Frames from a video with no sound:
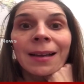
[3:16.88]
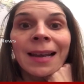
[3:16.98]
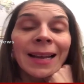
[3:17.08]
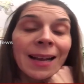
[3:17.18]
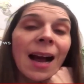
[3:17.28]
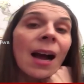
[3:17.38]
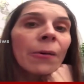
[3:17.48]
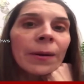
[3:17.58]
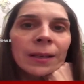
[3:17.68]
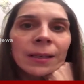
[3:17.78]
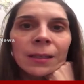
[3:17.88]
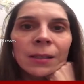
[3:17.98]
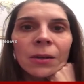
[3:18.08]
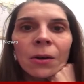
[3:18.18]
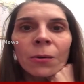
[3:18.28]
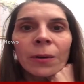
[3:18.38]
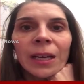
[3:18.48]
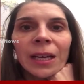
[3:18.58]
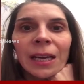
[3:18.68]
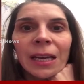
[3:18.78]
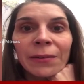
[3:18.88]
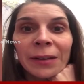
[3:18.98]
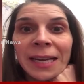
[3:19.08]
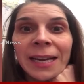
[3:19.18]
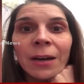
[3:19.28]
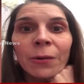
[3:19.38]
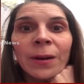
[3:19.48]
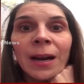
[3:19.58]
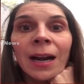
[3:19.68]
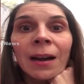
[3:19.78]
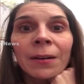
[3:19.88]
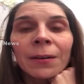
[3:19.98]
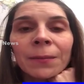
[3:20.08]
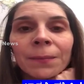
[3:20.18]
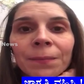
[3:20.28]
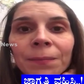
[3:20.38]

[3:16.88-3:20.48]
like ours. So if here we are